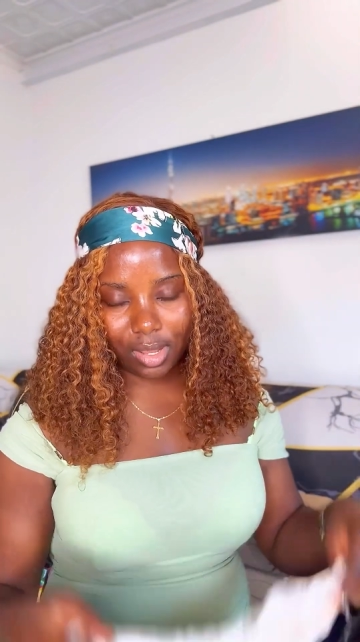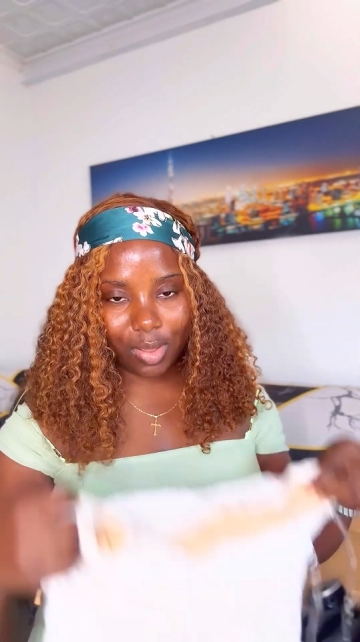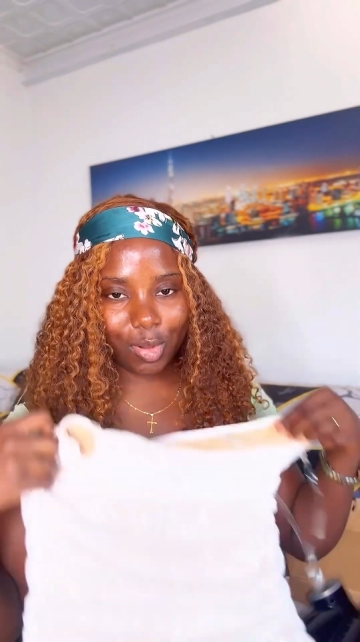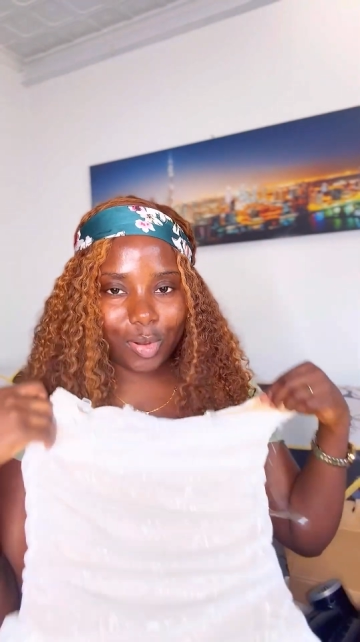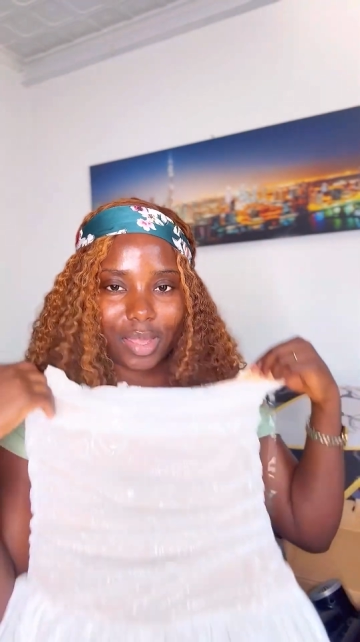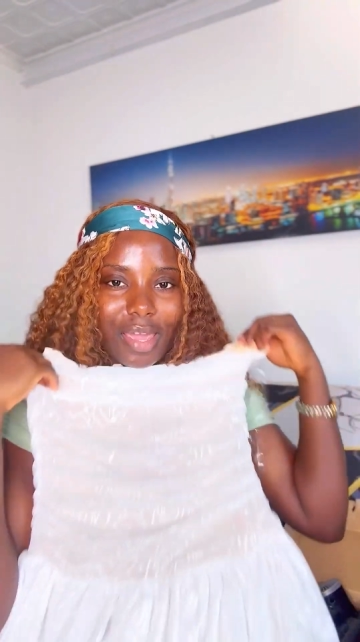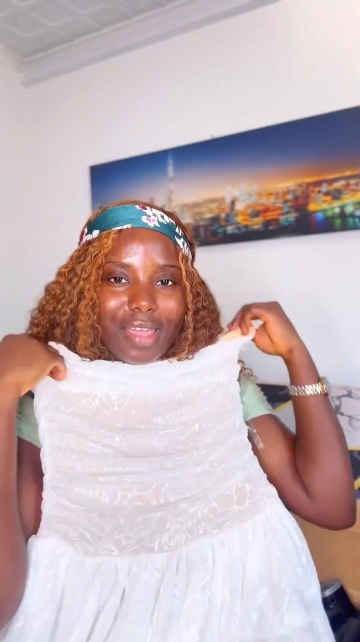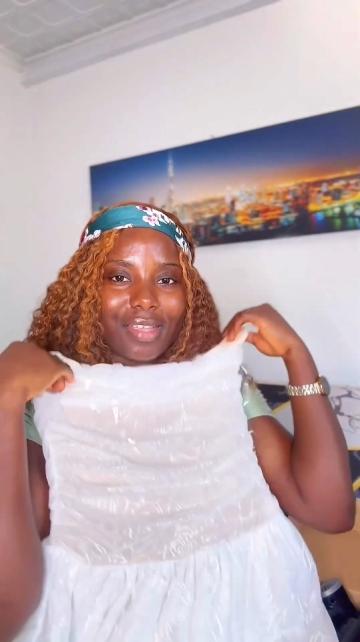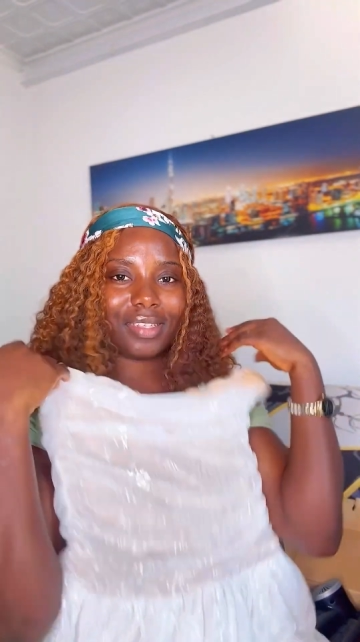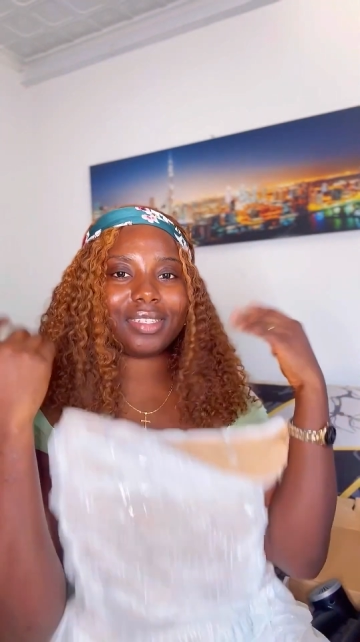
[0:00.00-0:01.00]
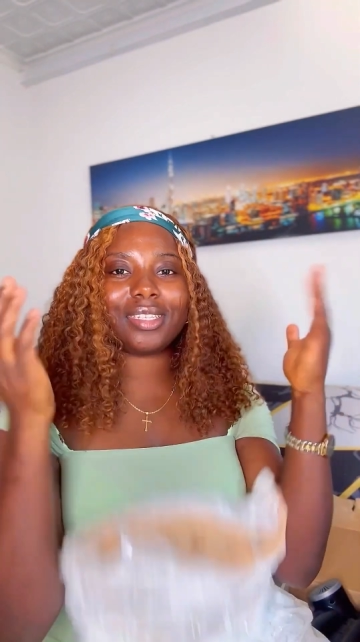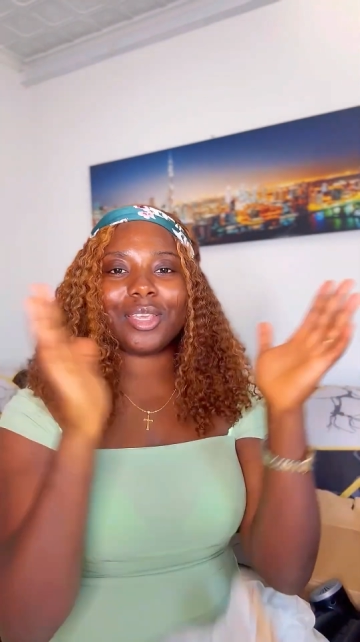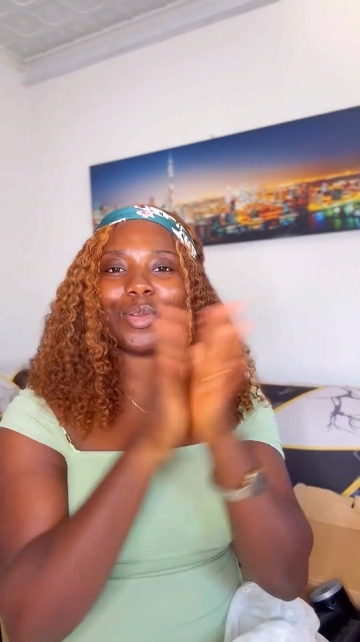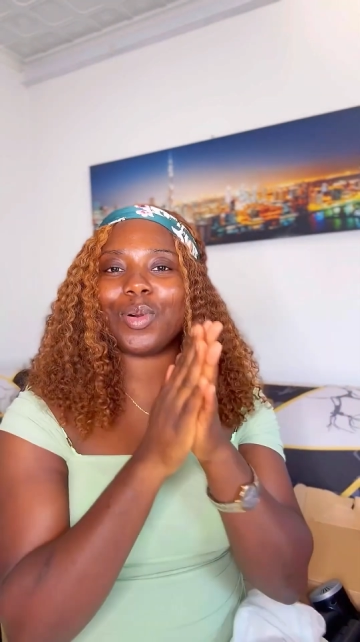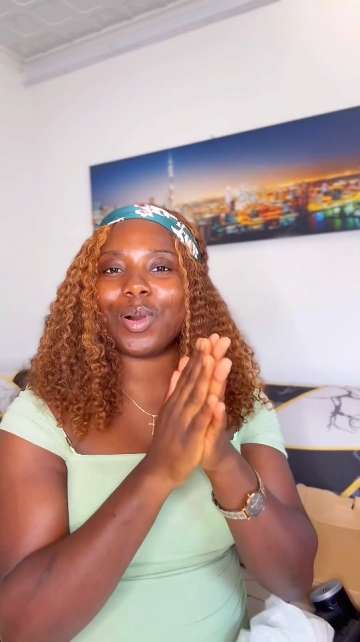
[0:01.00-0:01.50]
Okay,
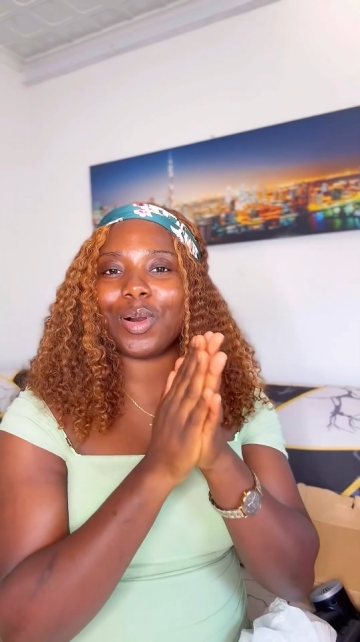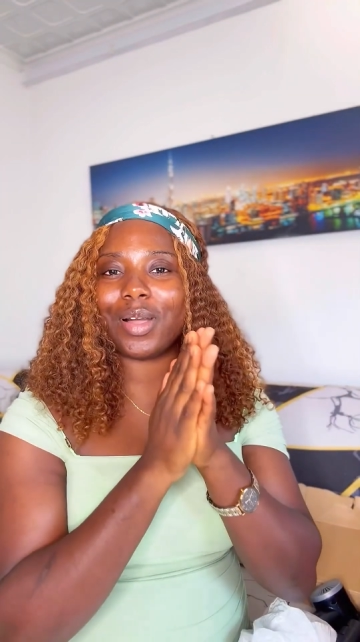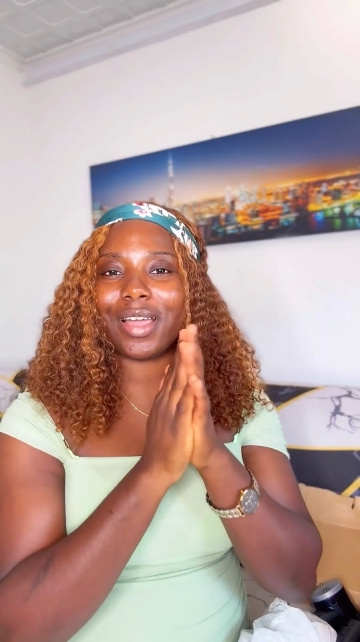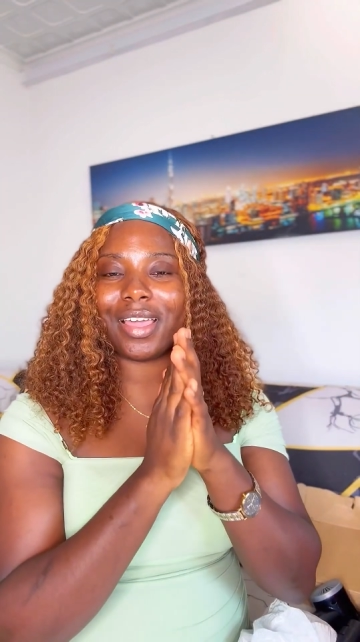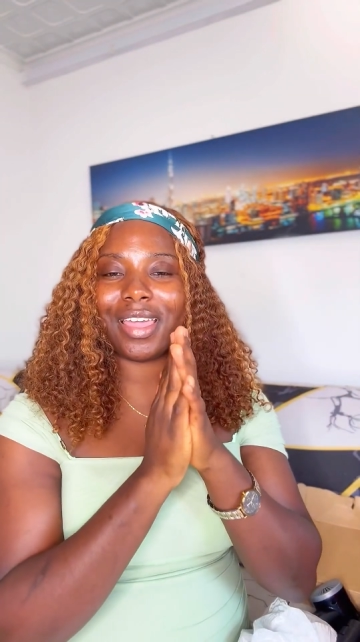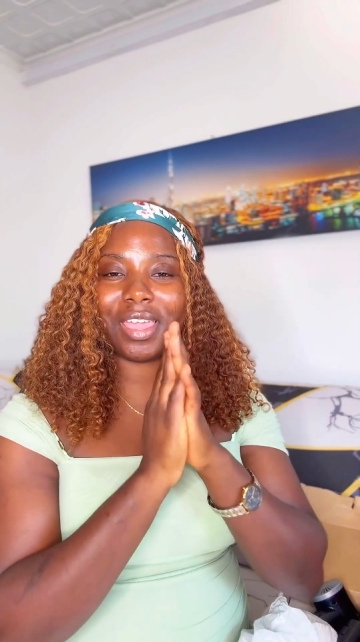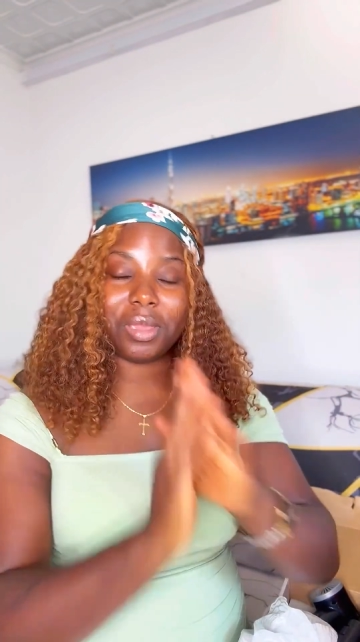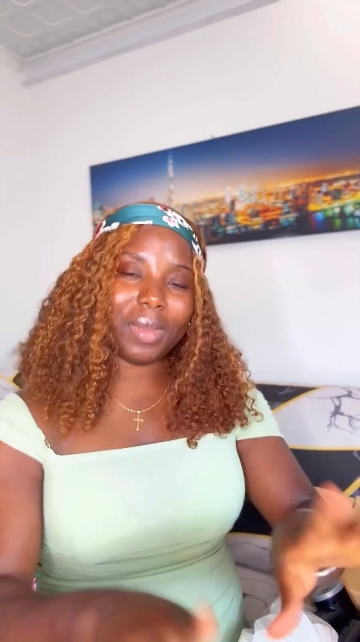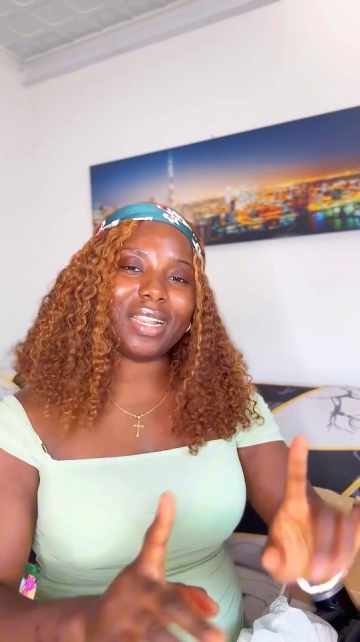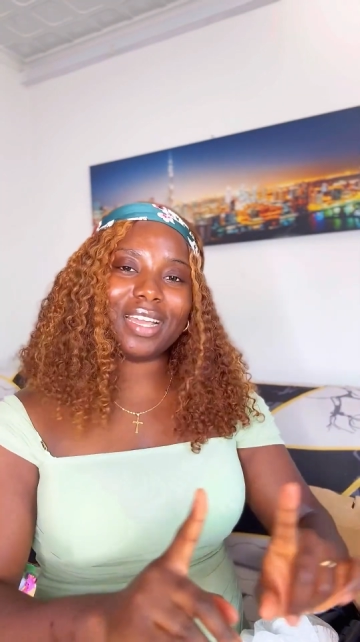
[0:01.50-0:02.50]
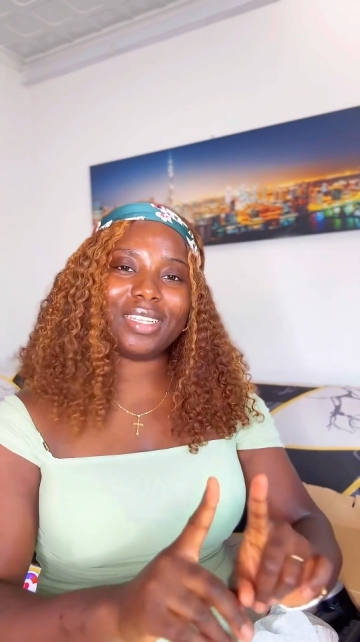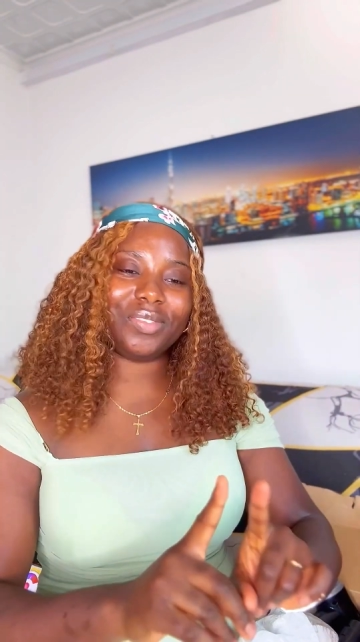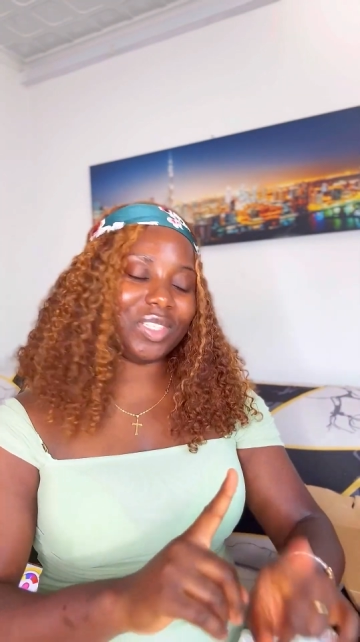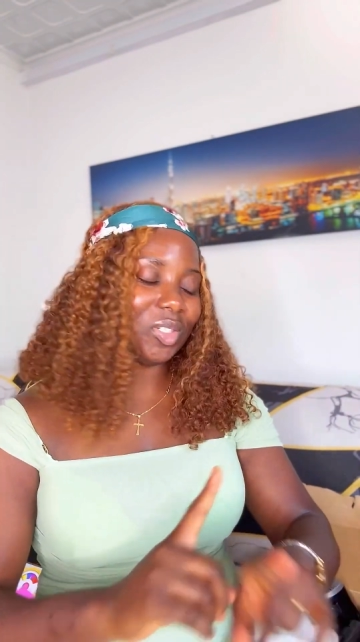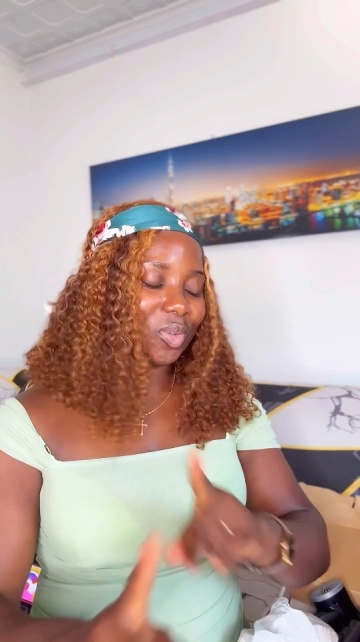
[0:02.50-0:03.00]
see you all in my next
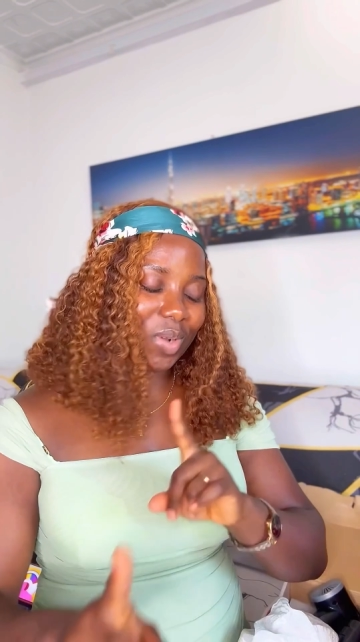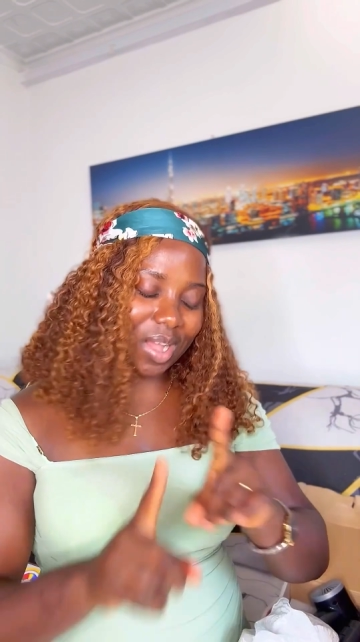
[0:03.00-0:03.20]
video.